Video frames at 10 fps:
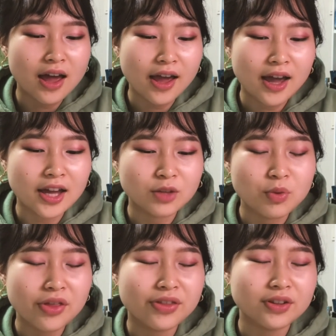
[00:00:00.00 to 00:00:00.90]
And
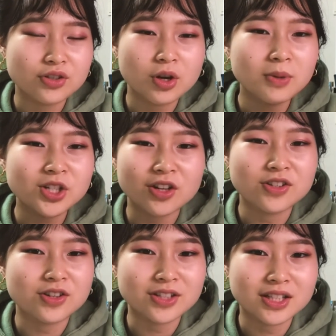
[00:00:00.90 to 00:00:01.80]
with so much
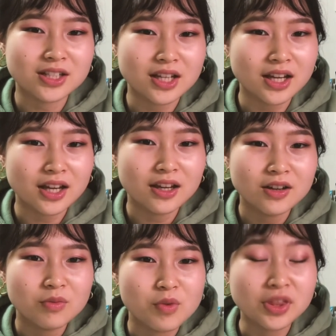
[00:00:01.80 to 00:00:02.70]
uncertainty
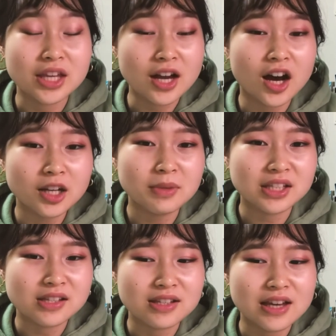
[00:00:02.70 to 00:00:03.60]
with the economy
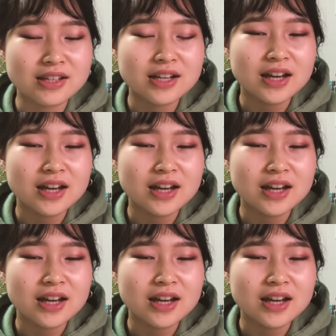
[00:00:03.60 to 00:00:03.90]
these days,